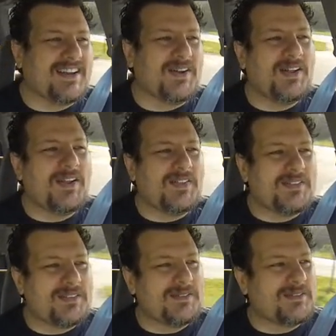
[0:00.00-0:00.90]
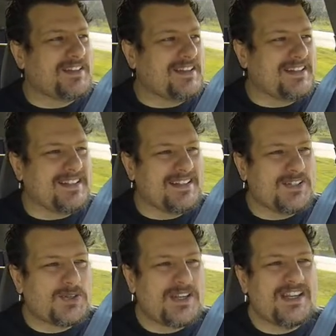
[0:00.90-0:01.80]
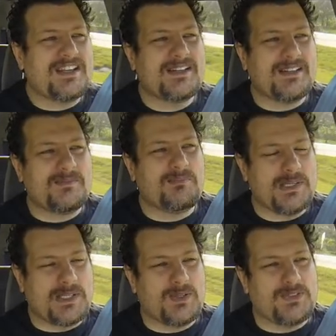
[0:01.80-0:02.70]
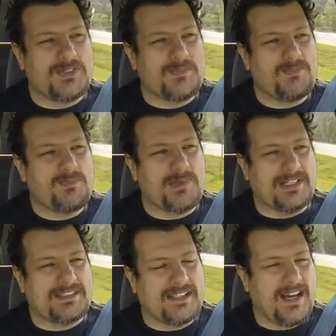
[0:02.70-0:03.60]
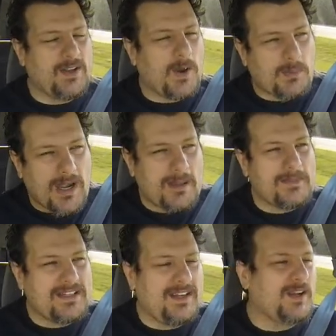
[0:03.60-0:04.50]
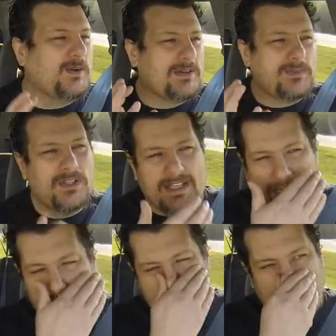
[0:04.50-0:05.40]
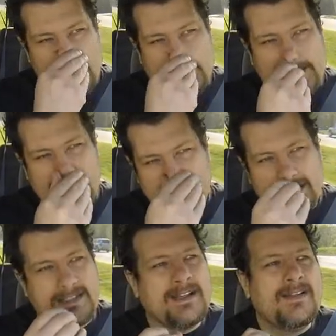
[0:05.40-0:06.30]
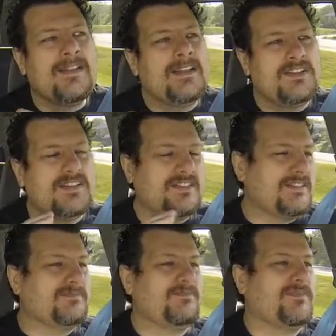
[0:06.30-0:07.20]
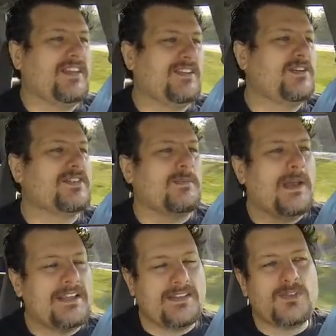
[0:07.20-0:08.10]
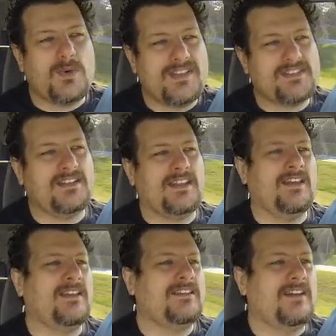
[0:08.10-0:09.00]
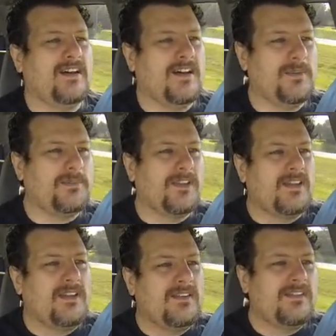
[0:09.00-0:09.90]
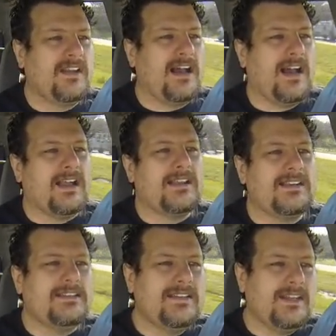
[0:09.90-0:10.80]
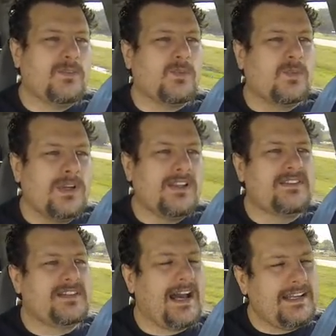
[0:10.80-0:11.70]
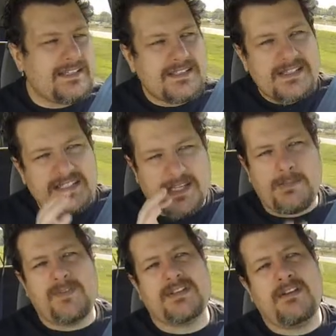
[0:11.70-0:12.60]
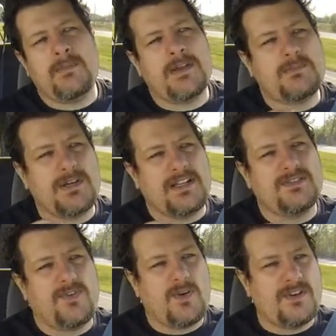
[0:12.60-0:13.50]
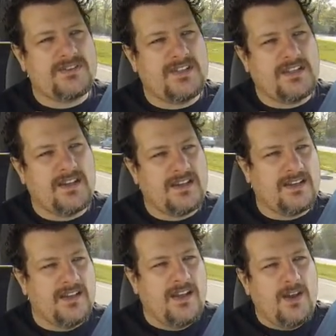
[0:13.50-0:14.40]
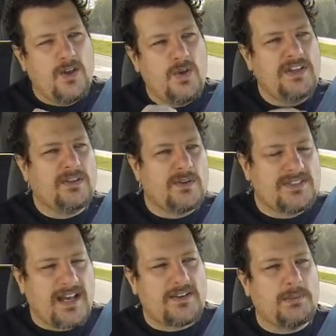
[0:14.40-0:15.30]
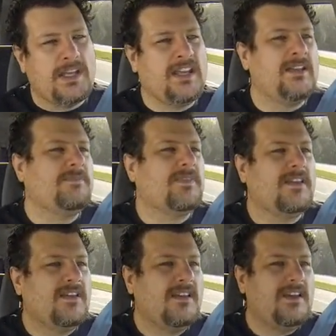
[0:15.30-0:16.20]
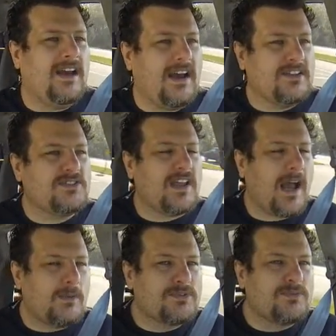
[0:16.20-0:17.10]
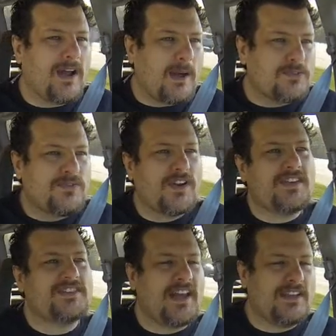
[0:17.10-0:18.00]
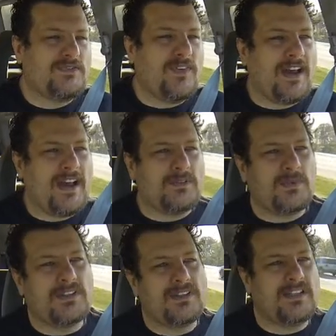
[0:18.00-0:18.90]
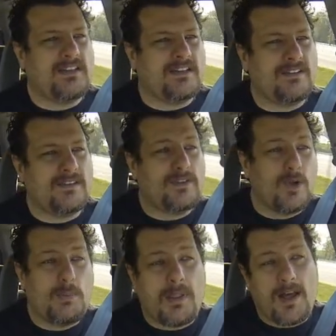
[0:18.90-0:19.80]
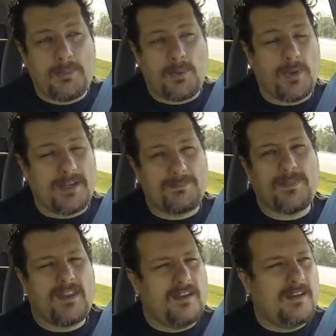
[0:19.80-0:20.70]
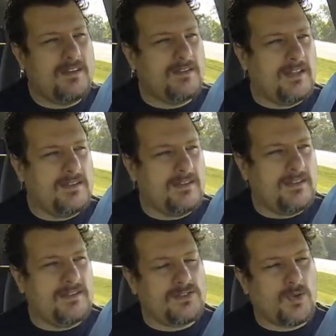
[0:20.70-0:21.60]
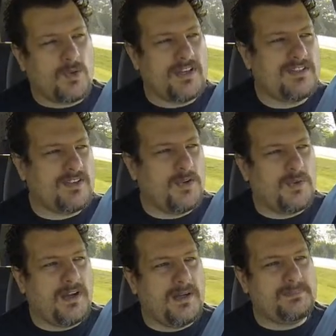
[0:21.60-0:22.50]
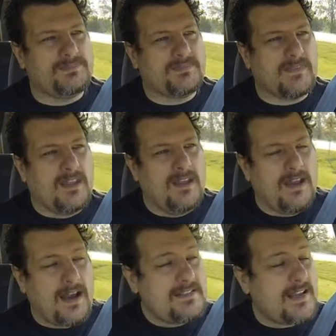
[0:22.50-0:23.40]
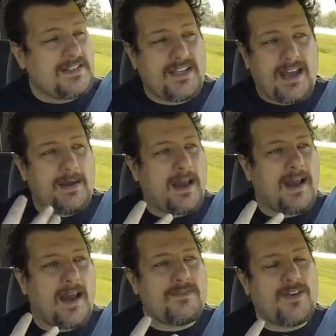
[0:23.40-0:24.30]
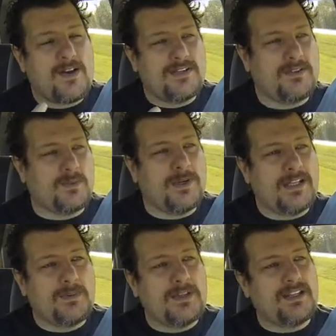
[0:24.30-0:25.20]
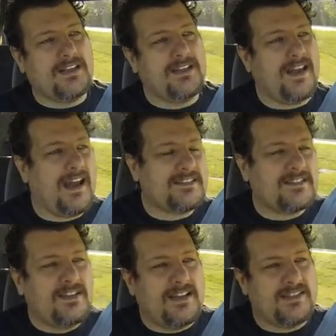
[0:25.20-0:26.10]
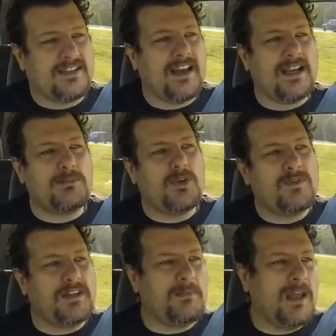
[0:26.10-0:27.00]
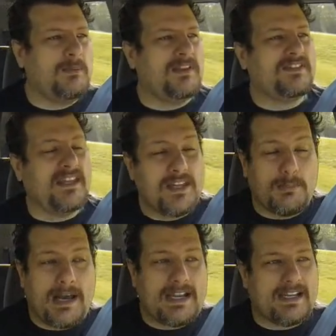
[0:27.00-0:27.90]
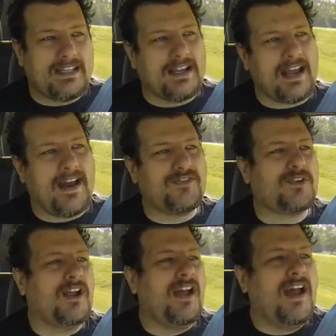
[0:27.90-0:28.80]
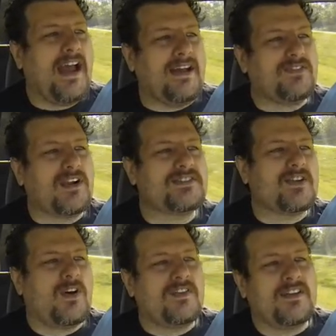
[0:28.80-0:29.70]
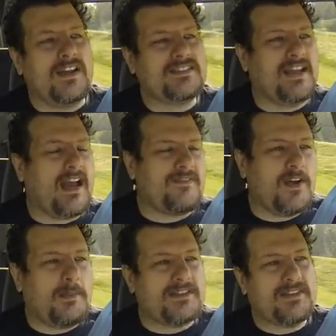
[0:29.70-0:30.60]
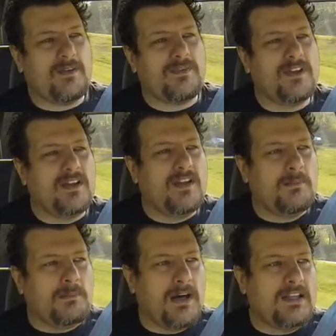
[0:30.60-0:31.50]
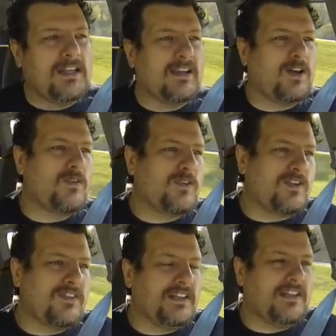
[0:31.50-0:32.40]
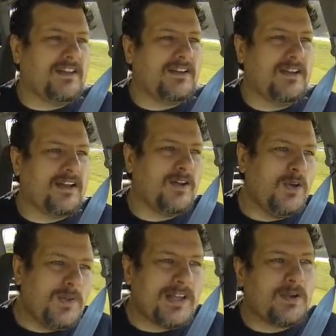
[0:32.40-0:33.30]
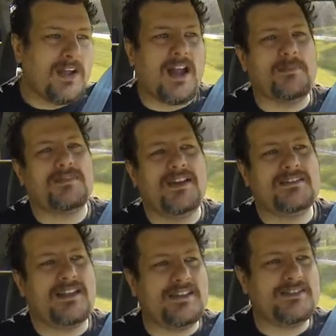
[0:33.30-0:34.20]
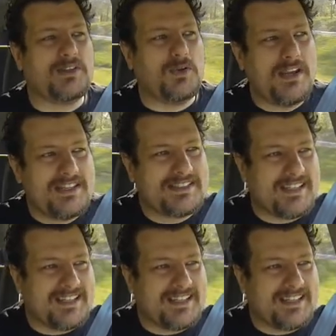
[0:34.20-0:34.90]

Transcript: you know, the uh, intrigue builds but uh, I know I'm rambling here, but really, I don't know how to tell you the, just that there's an amazing twist at the end um, that I didn't really. I did see some of it coming, but as far as the uh, who he turns out to be, I just I was I was very satisfied with the uh, the third plot point in the in the, in the story. So um, I just have to say I, I found it really really excellent. It's the kind of movie that made me think about it. Like after after I saw it the next day, I found myself mulling it over and thinking, like, holy crap, that that's crazy,